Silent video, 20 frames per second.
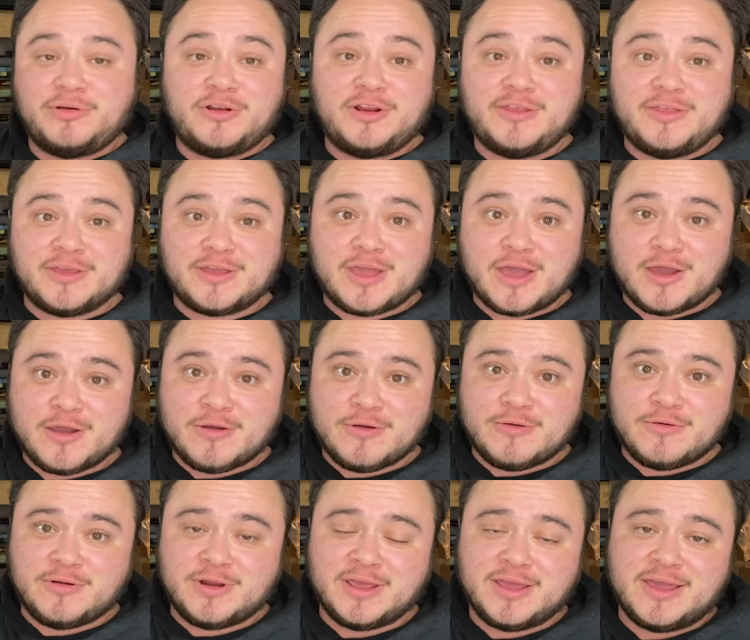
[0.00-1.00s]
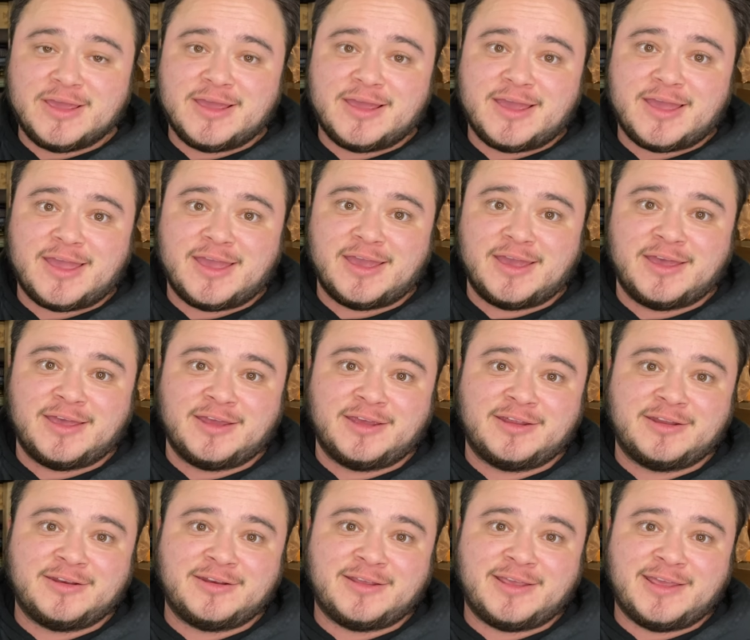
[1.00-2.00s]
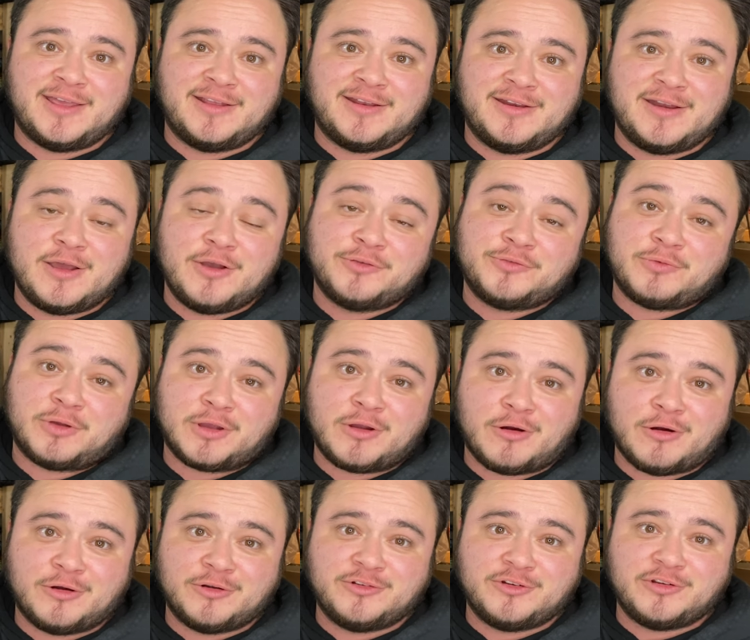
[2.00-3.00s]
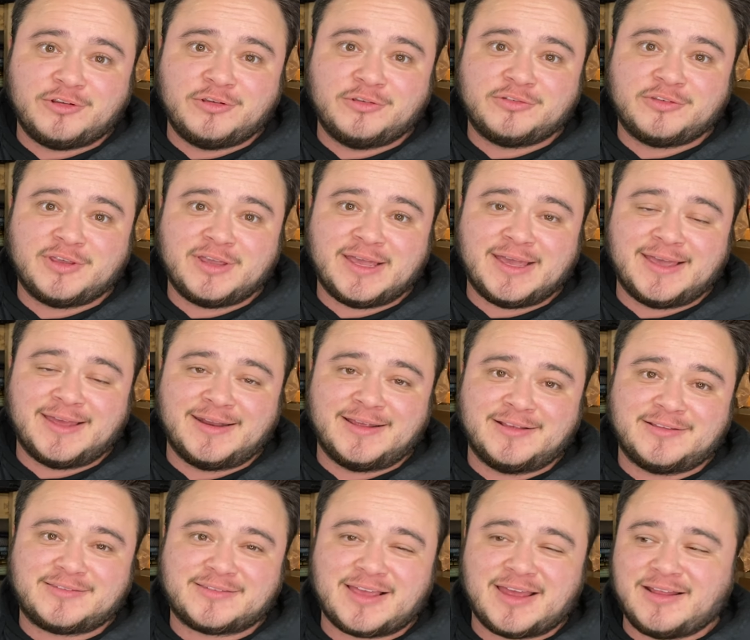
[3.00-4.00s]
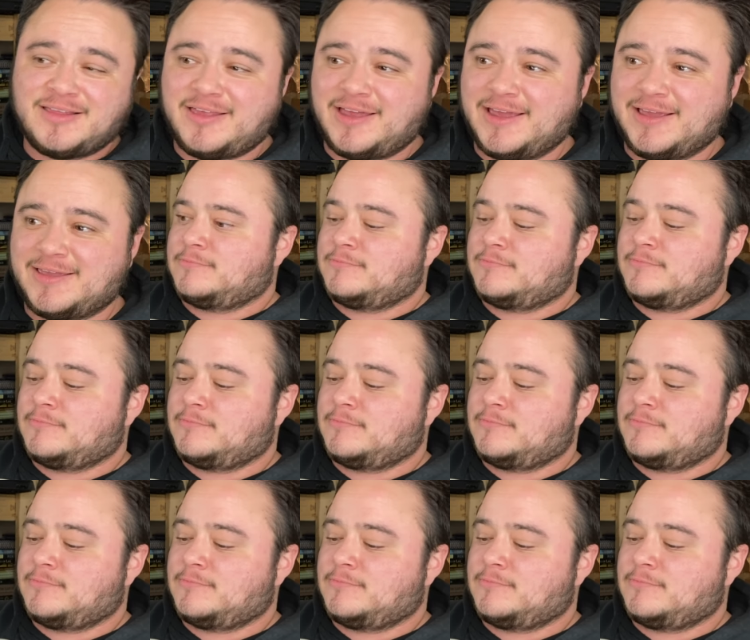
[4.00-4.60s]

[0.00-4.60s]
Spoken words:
in the code and it knows what cards you're using and it's kind of like